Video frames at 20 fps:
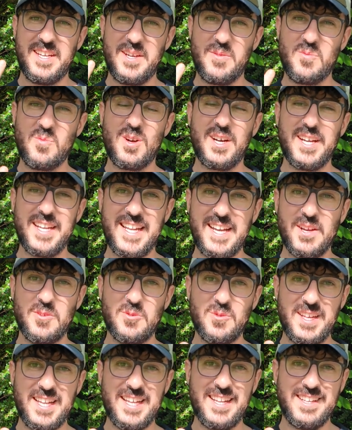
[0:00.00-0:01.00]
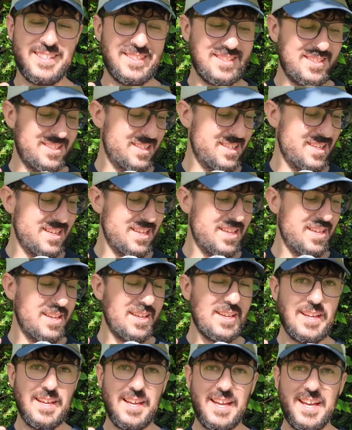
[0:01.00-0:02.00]
a wide angle lens
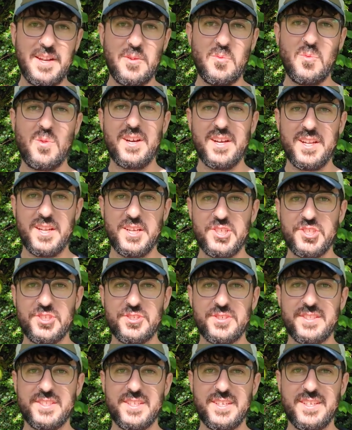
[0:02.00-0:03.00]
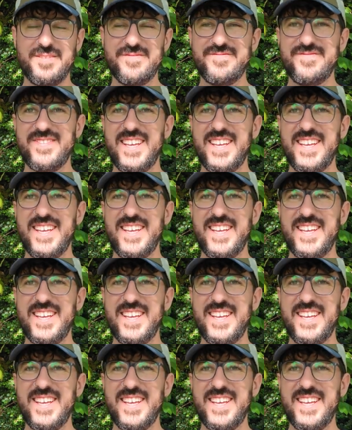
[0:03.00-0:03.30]
and a wireless shutter,